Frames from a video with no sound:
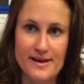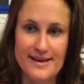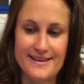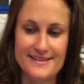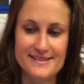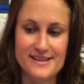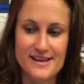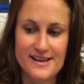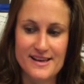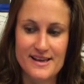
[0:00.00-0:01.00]
And
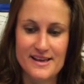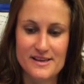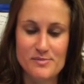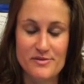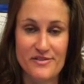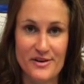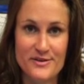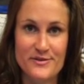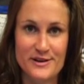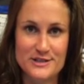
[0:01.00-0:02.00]
it can be
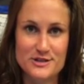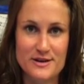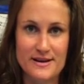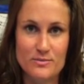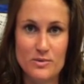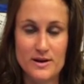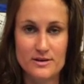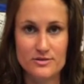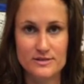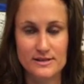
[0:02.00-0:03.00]
very frustrating
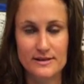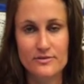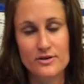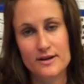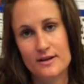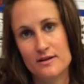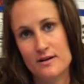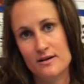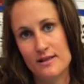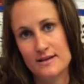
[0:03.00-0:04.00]
when you're delivering
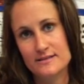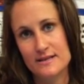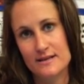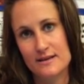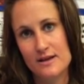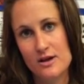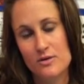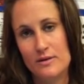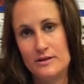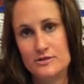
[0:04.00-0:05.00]
a lesson
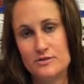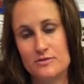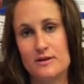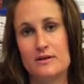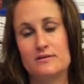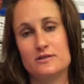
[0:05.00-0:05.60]
when a student